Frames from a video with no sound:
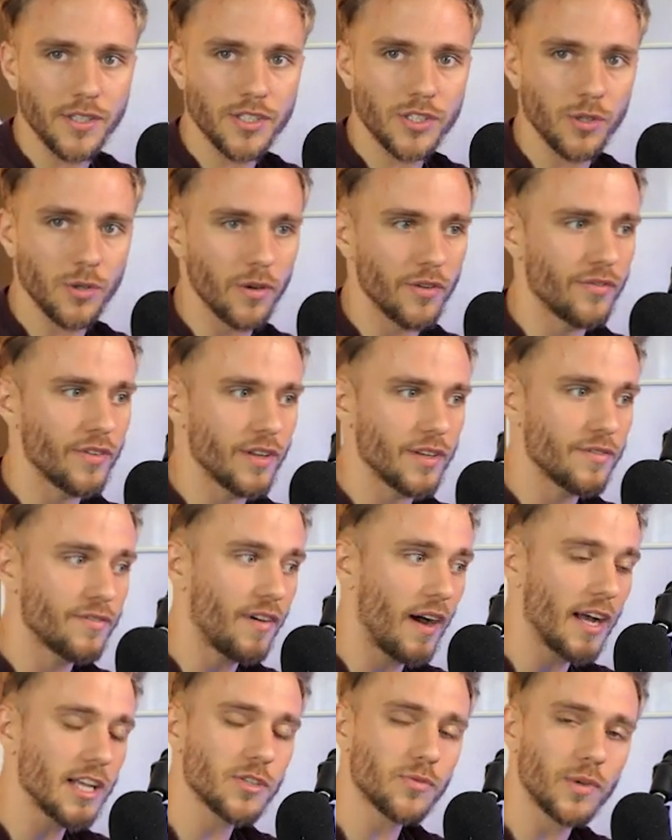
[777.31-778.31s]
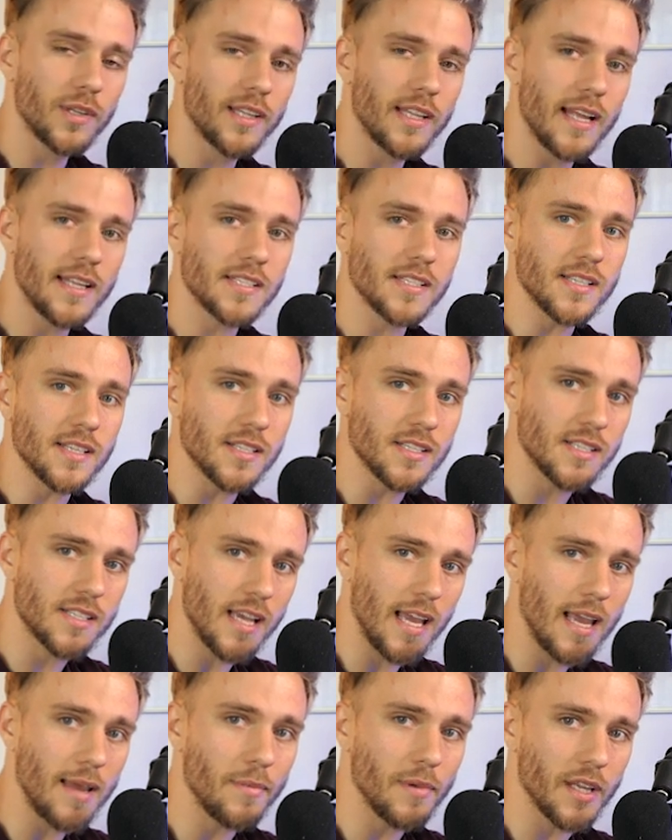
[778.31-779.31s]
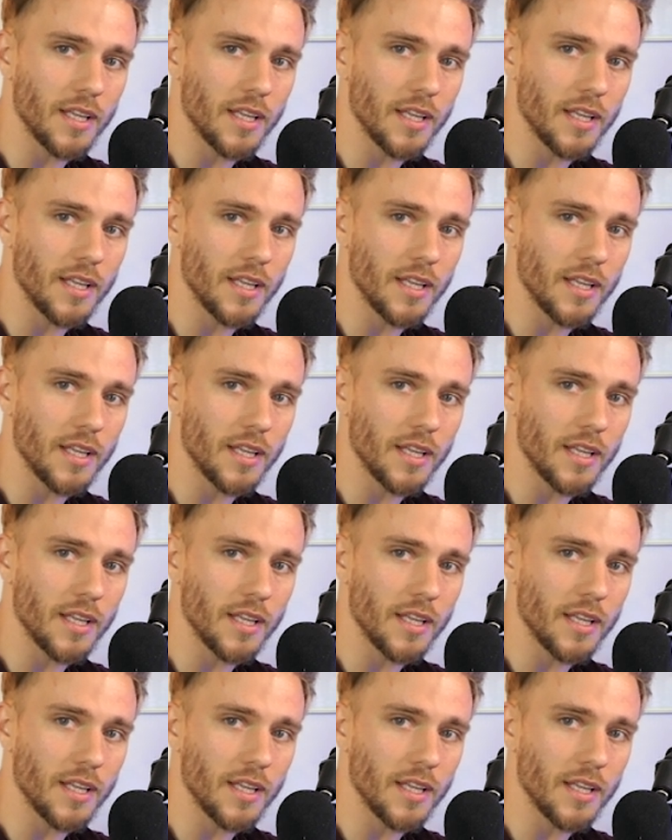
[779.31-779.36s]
So if it finds one that's the same,